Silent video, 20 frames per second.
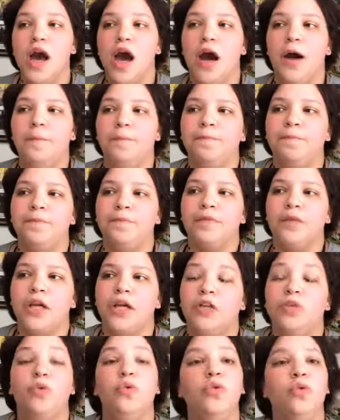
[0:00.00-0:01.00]

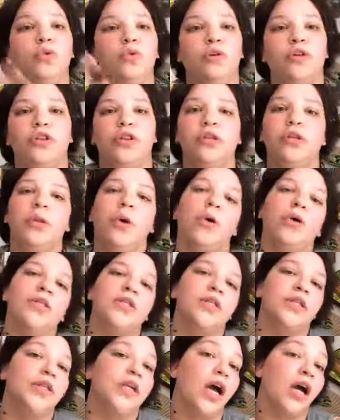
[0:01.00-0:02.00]
The
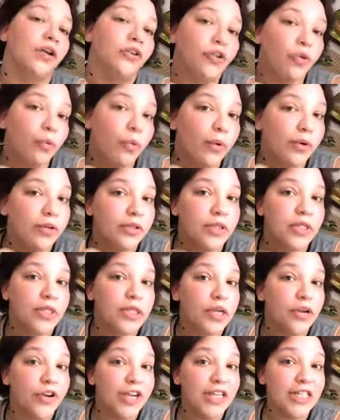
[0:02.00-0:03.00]
Lords of the Underworld
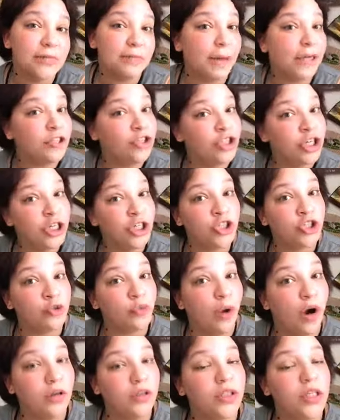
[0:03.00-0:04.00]
series by Gina
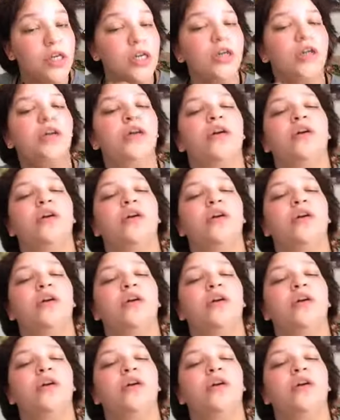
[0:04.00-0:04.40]
Schwalter.